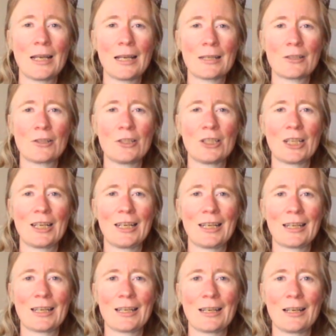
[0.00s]

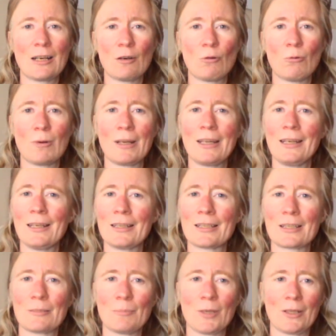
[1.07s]
Iatrogenic
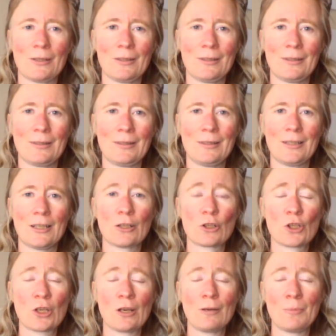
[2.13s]
Awareness Month.
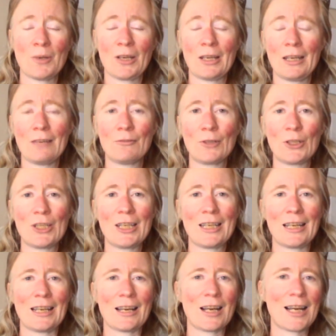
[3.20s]
October, every
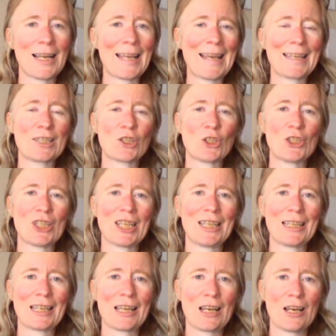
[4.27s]
year,
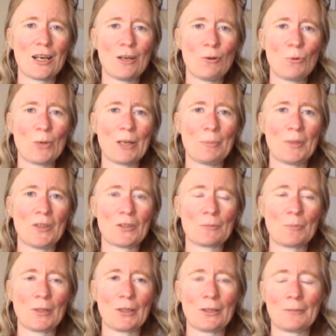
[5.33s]
Iatrogenic
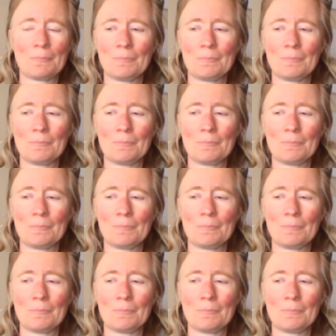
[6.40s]
Awareness Month.